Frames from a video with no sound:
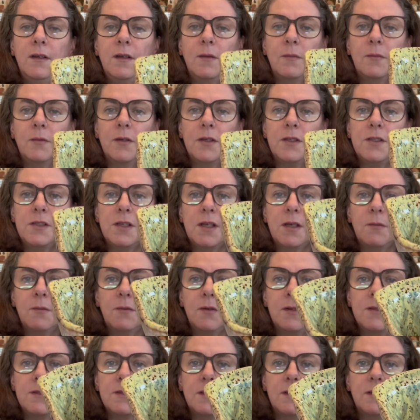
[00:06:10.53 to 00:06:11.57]
appreciate what
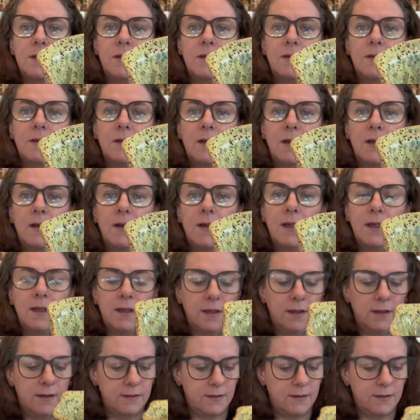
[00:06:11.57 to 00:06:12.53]
it's going to look like.